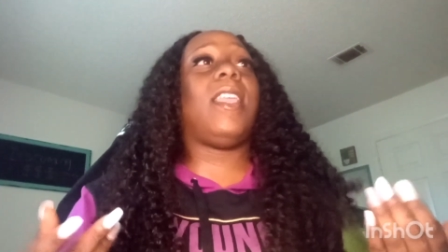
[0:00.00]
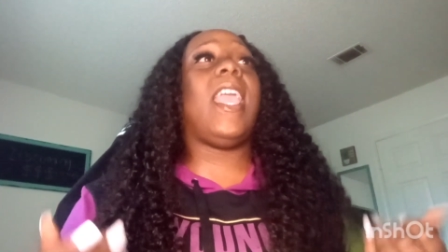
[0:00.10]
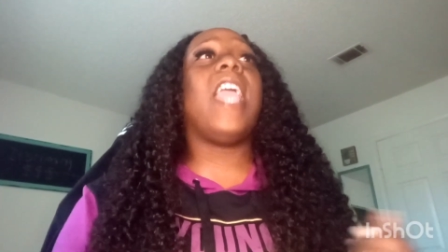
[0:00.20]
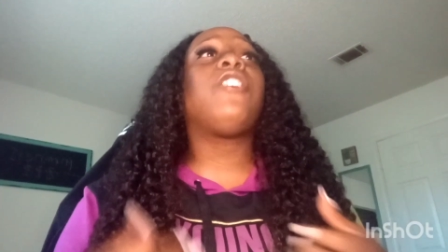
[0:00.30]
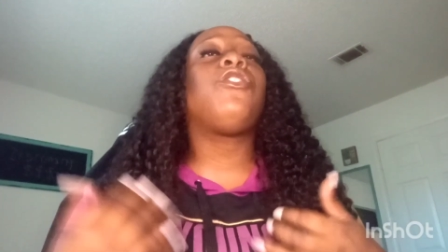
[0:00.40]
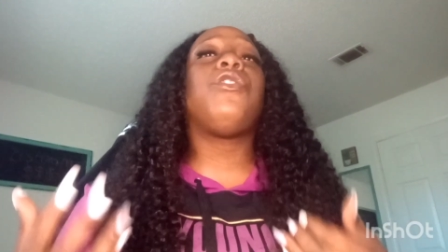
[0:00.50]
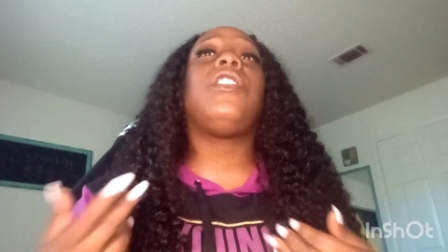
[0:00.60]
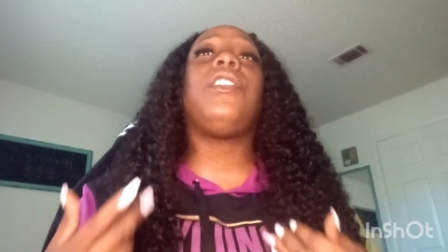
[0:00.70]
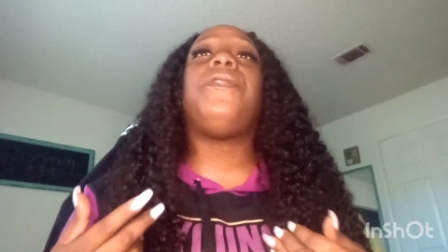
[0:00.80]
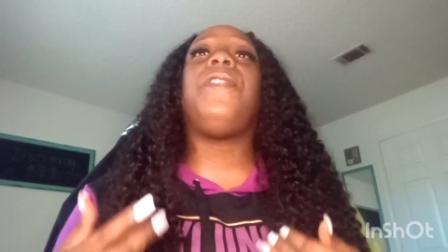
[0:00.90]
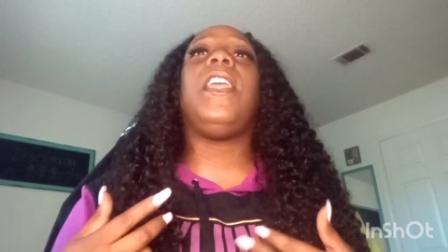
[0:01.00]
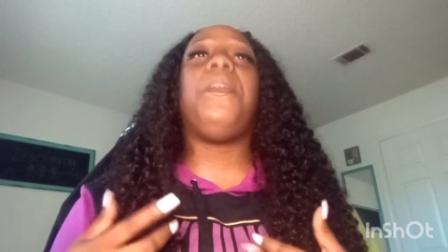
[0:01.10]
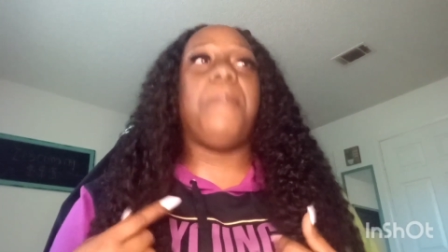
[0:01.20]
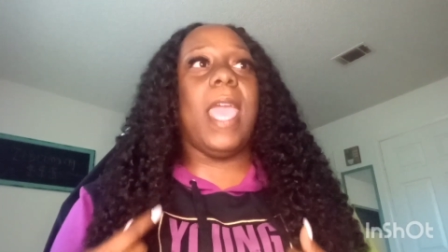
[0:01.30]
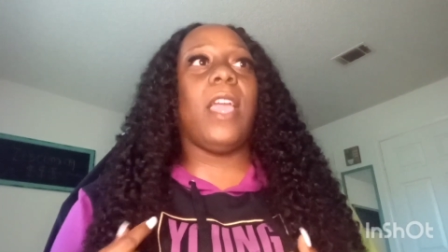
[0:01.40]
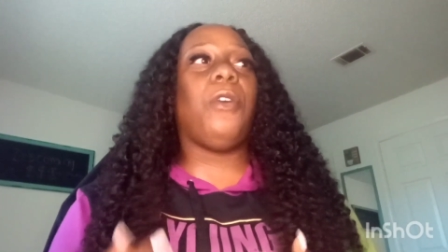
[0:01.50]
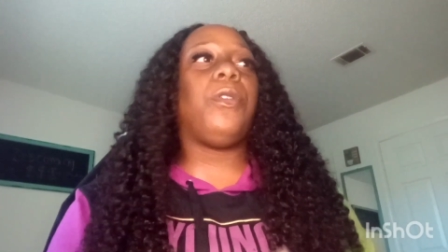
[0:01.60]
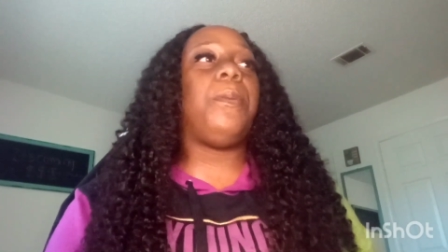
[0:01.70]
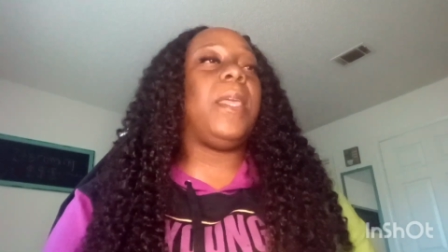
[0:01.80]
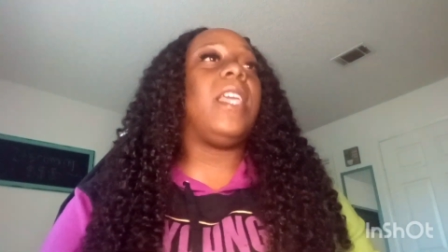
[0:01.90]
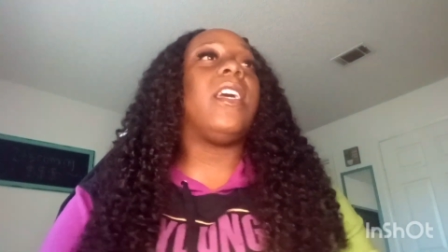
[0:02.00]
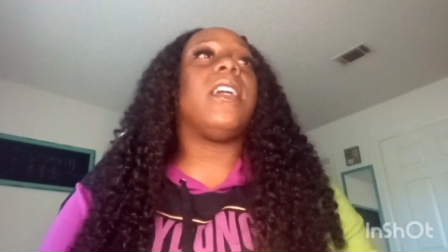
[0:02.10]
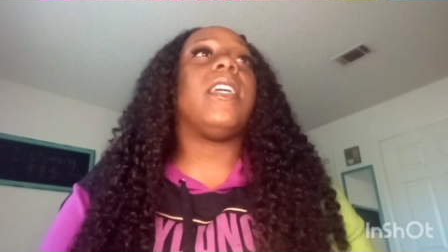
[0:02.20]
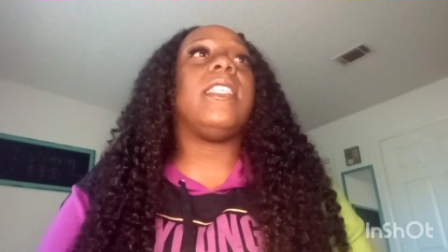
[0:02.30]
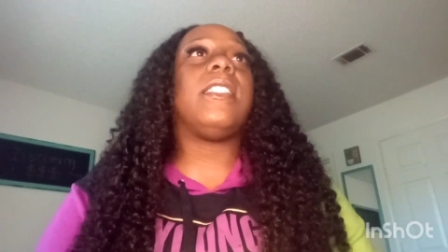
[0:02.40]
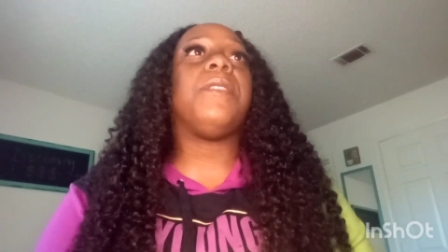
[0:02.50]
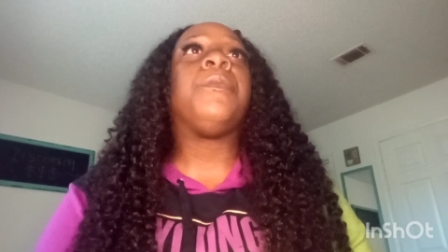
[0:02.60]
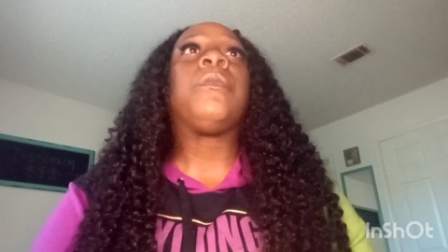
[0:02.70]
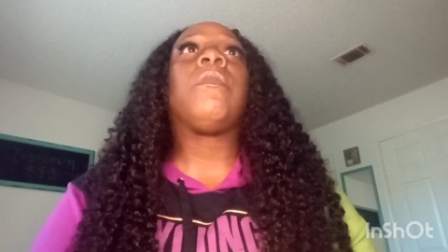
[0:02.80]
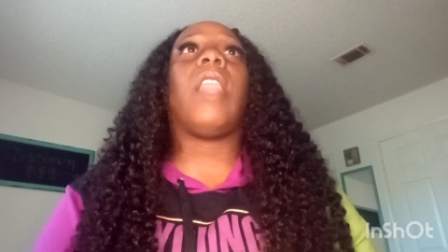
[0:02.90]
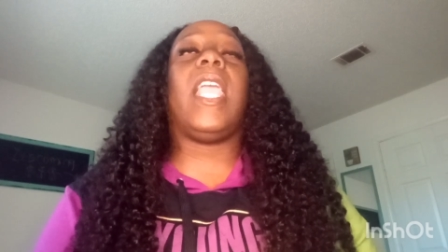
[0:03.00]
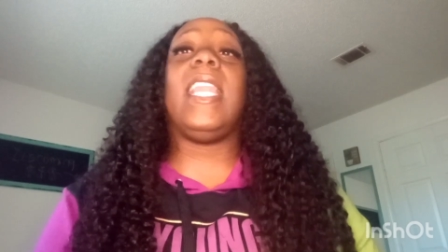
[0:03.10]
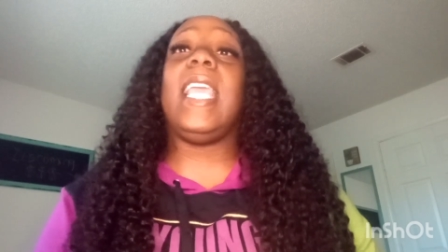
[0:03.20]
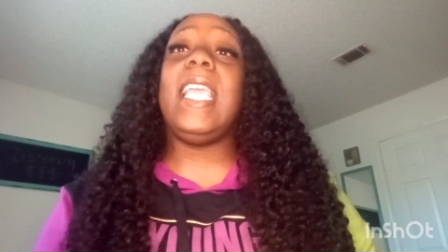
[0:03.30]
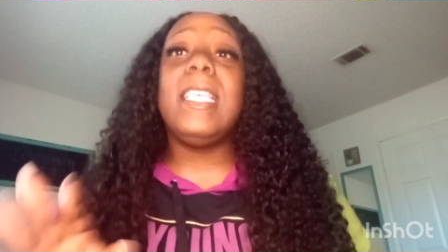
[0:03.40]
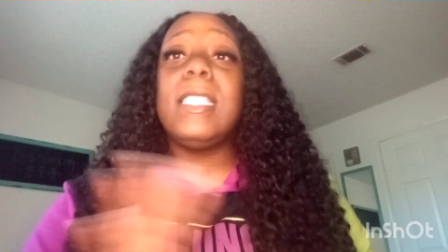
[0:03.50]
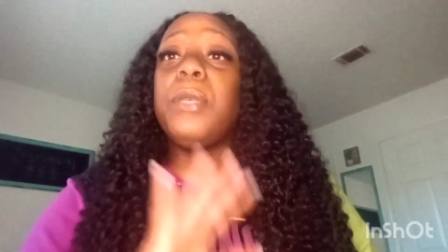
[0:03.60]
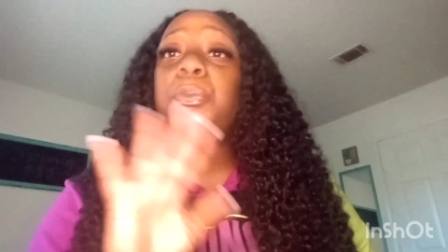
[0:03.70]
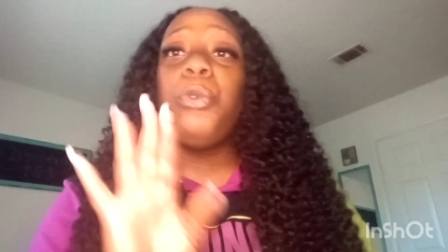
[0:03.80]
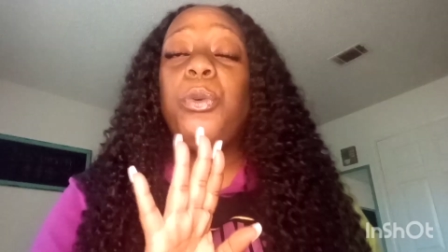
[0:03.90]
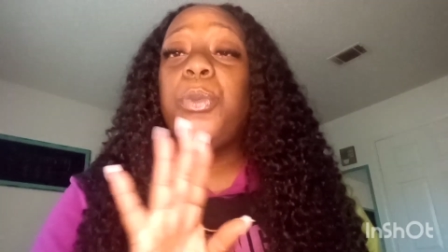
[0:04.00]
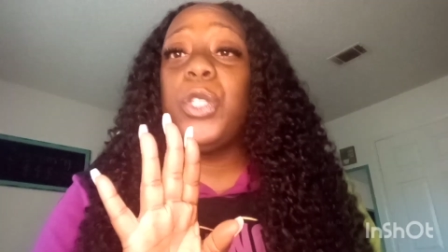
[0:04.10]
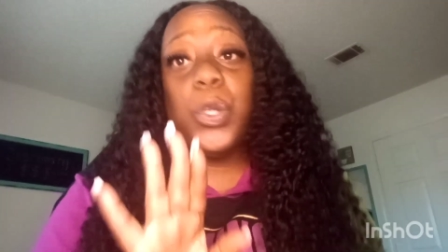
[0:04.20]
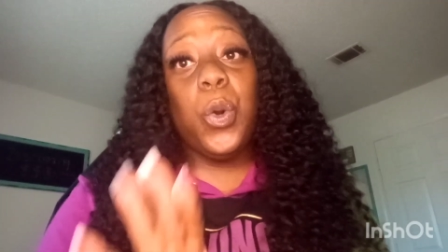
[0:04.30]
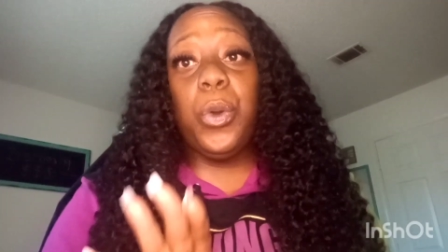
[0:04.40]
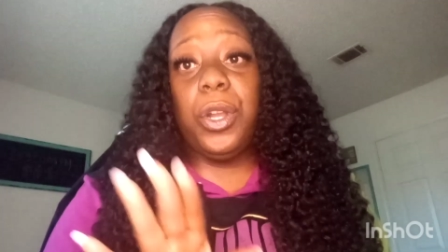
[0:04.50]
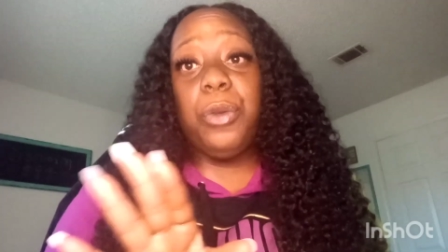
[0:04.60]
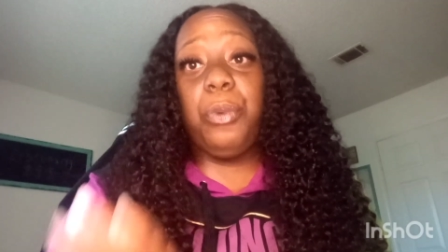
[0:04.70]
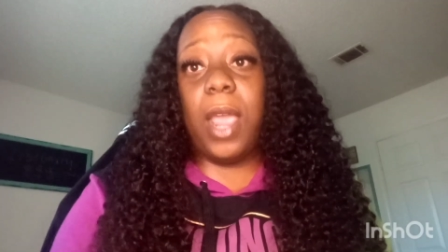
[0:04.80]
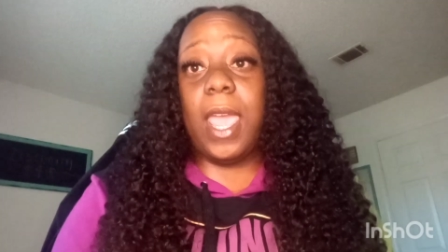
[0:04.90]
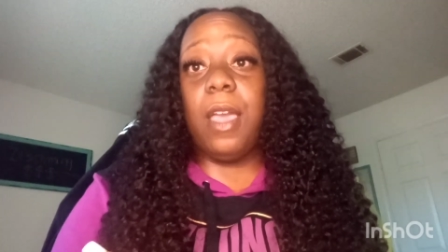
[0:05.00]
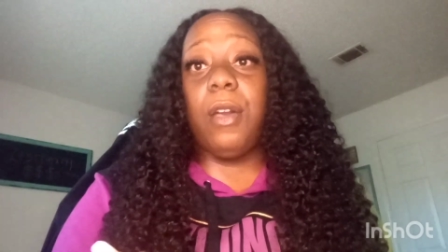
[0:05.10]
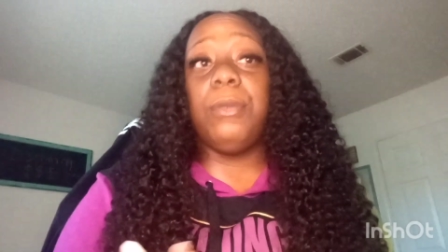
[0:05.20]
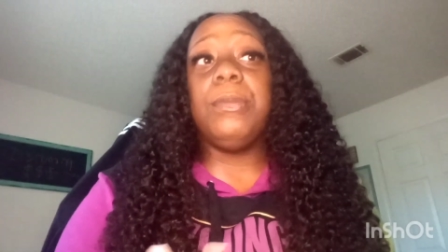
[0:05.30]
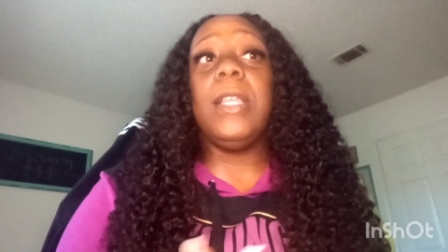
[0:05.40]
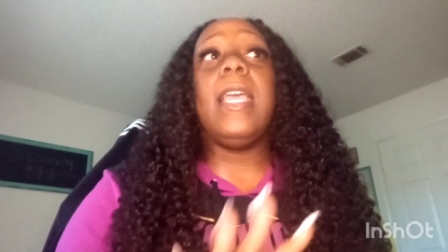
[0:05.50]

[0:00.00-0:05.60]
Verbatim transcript: extra little feedback on it, because it is some rumors going around